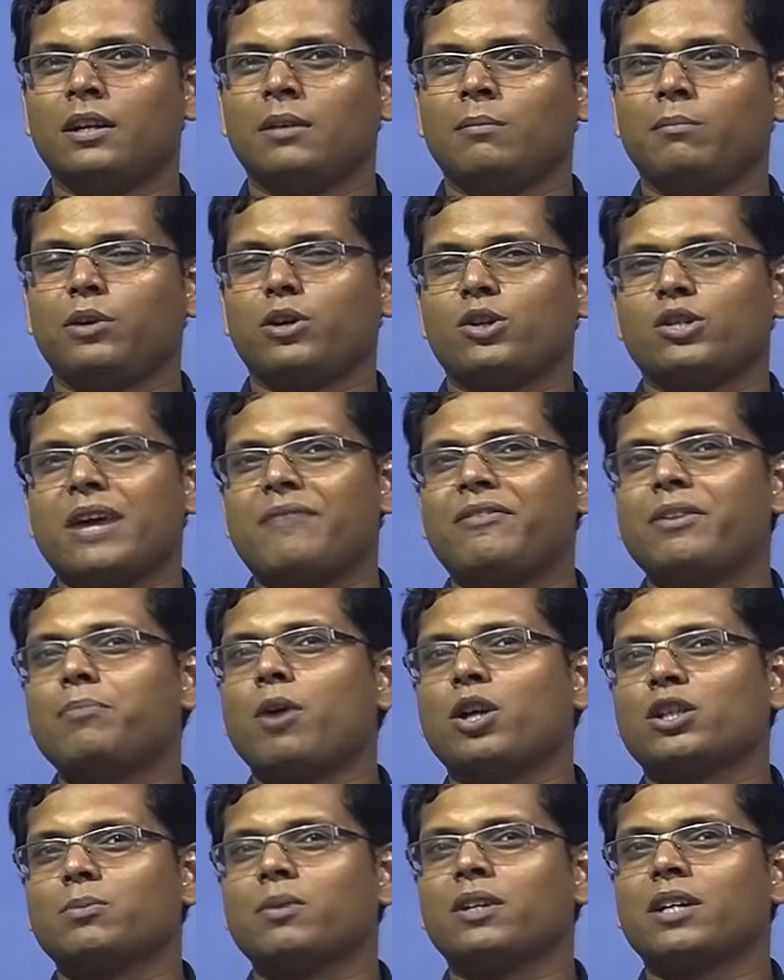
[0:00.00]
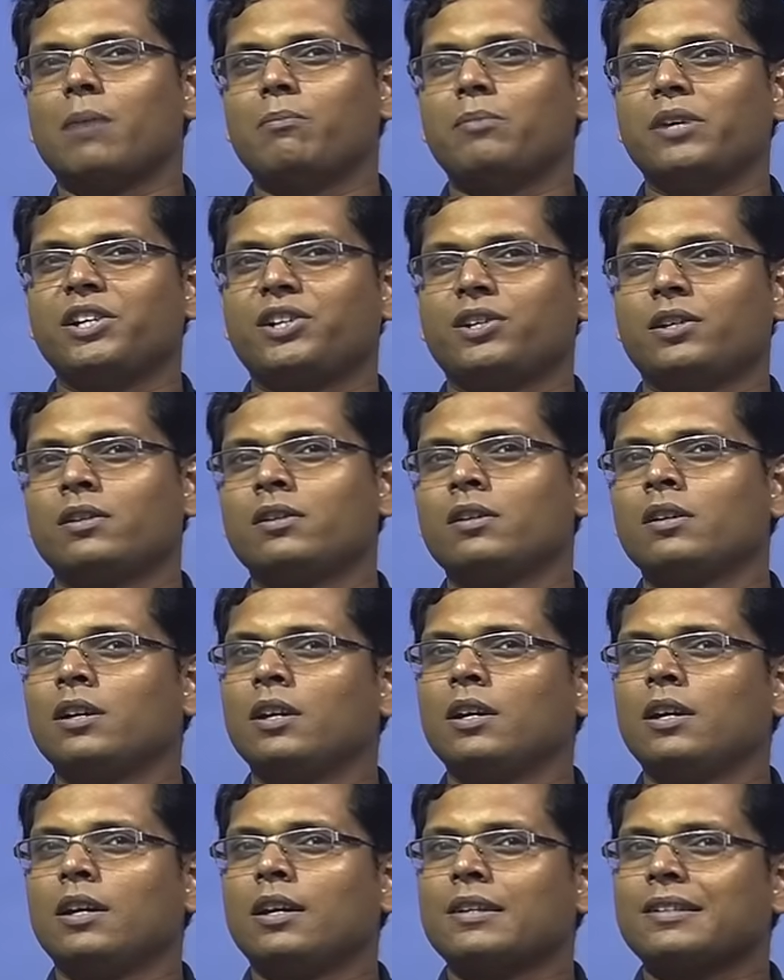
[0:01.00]
because every possible combination
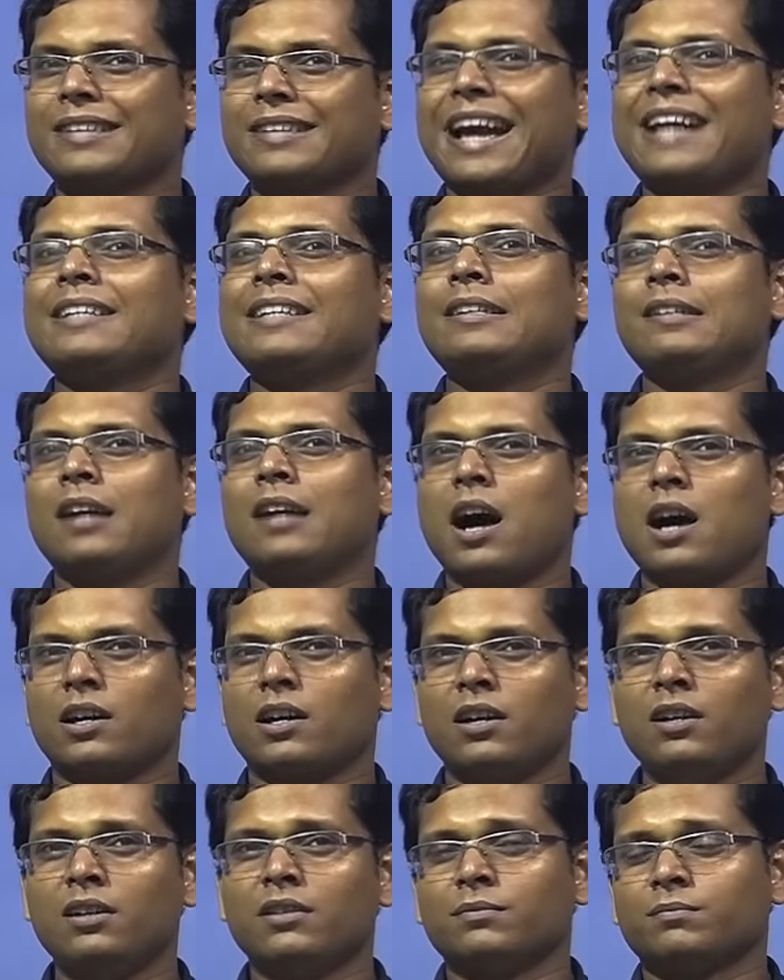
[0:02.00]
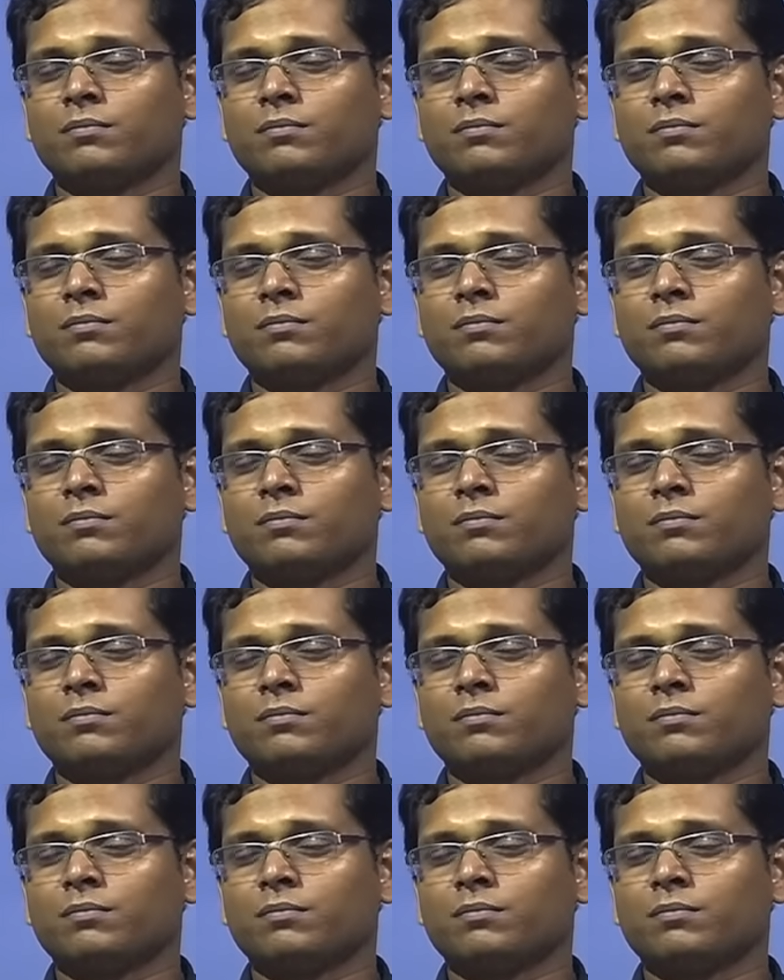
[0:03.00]
can occur.